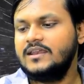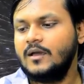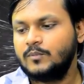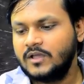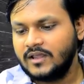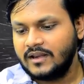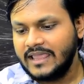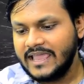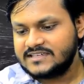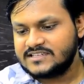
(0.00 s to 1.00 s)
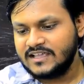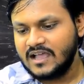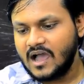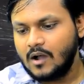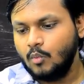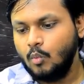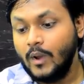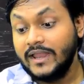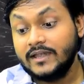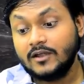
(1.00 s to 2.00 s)
up creating a
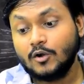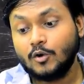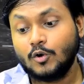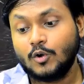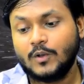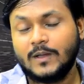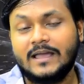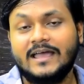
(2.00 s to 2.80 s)
window